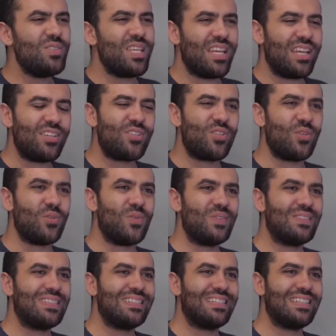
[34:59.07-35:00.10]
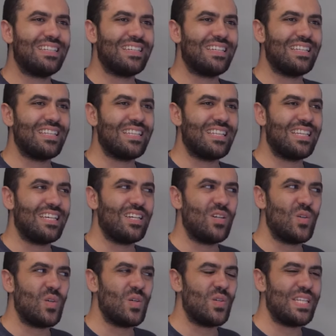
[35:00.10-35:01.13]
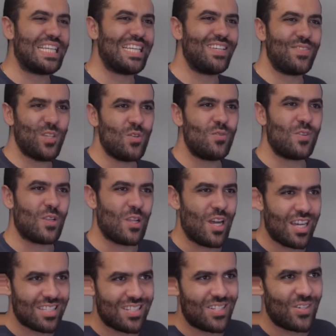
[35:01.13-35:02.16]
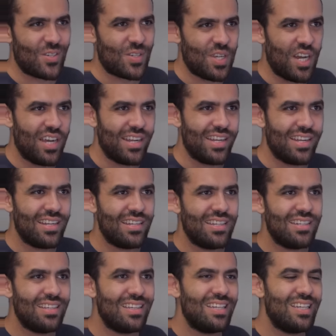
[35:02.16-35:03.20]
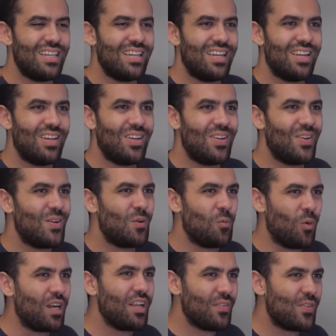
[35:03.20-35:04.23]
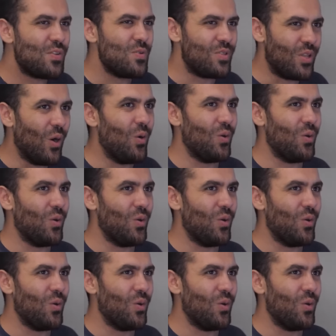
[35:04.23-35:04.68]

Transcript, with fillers: the issue if you've lost your gun what if you don't